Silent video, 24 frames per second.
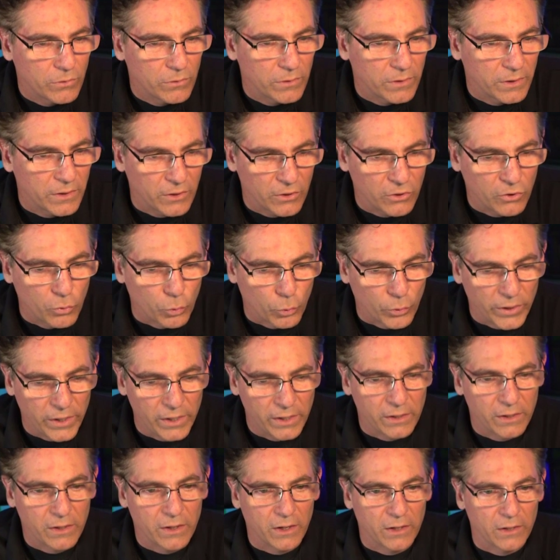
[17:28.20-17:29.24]
like a
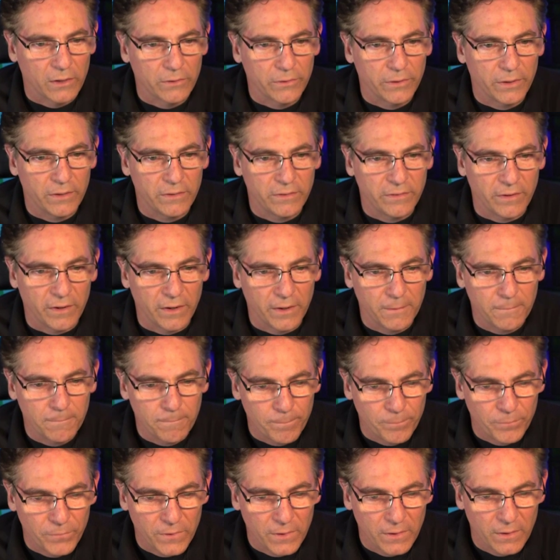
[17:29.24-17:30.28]
green color. Hit done
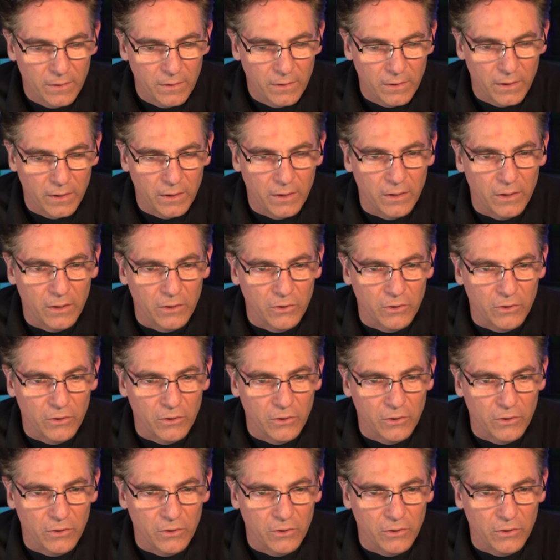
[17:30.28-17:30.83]
and